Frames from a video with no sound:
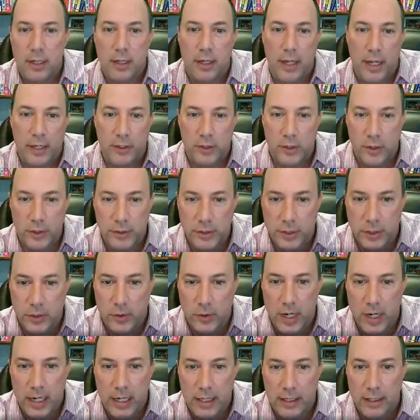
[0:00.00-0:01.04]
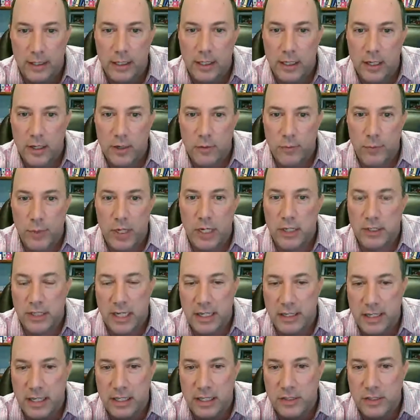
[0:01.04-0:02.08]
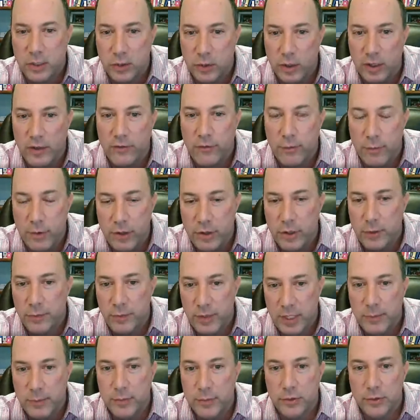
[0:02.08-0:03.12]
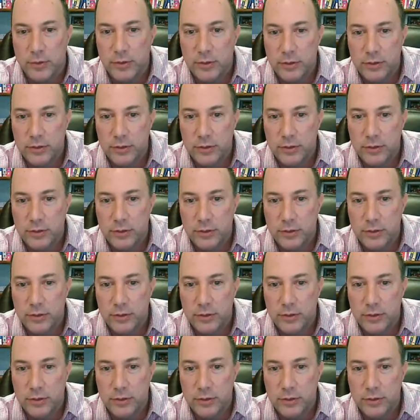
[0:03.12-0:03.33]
and Good to Great, because I needed to learn from other people.